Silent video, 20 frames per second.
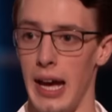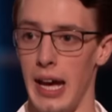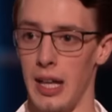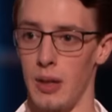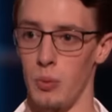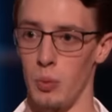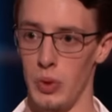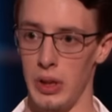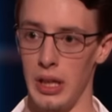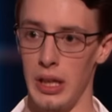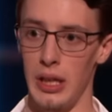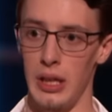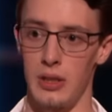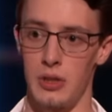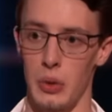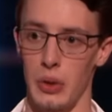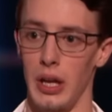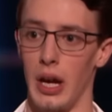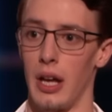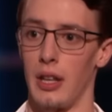and we
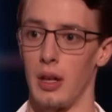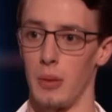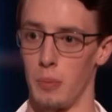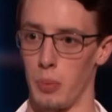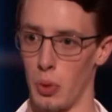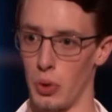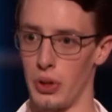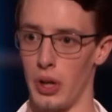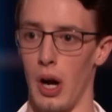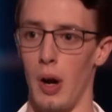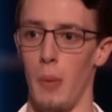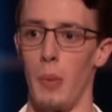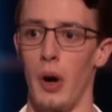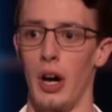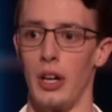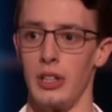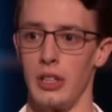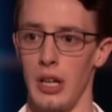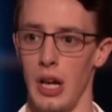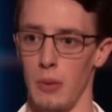together pulled our
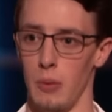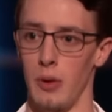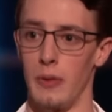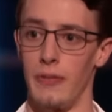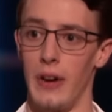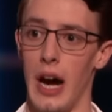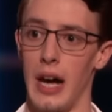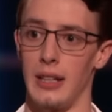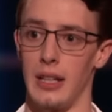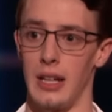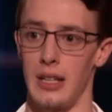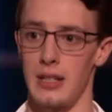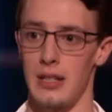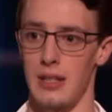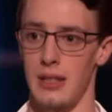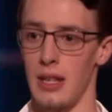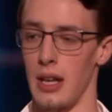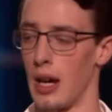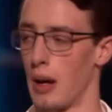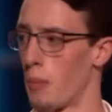money and we
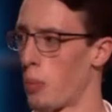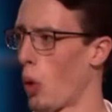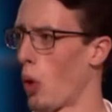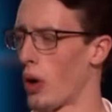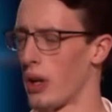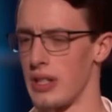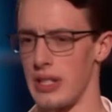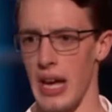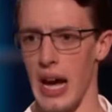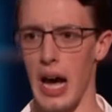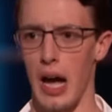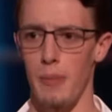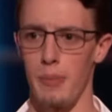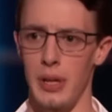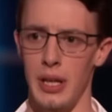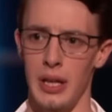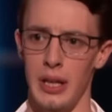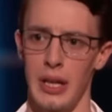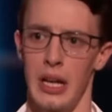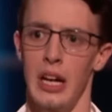financed the
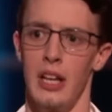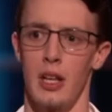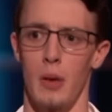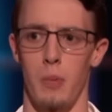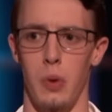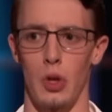prototyping, the